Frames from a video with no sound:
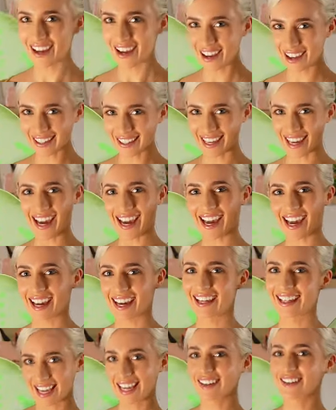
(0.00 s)

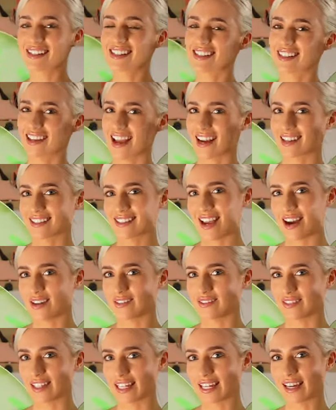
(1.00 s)
Okay, here is the next
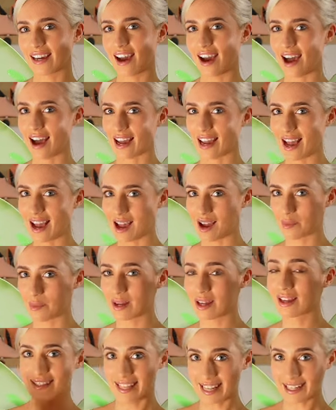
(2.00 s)
outfit. I am
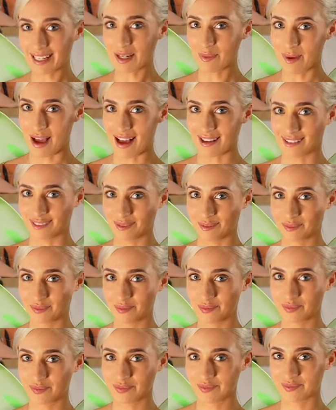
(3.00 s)
Tinkerbell,
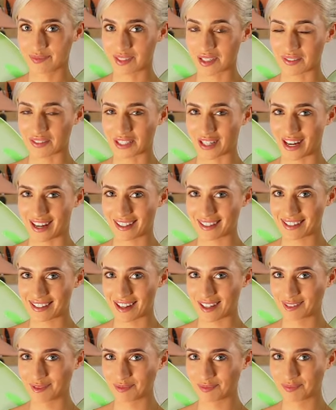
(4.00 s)
if you can't
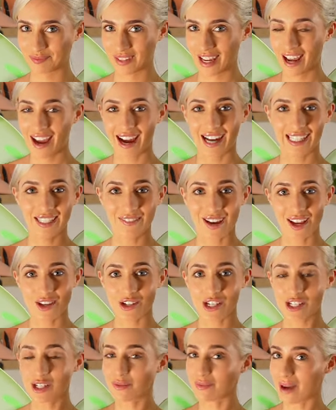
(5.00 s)
tell. And I've
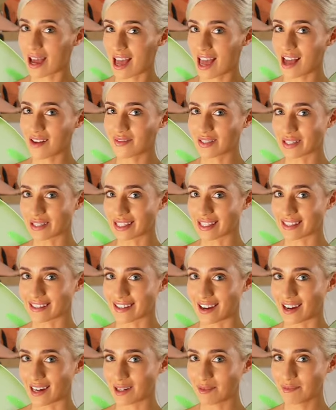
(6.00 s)
actually done my hair for you this
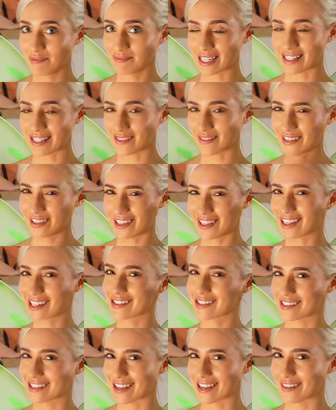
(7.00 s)
time because I felt like you
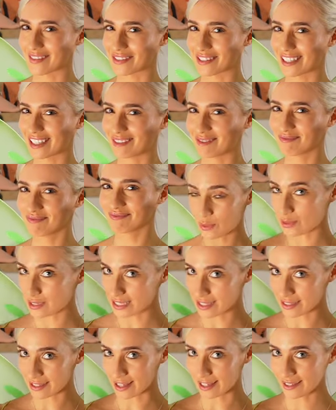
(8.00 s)
deserved it. What do
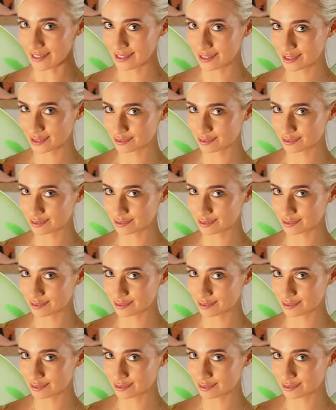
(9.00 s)
you think?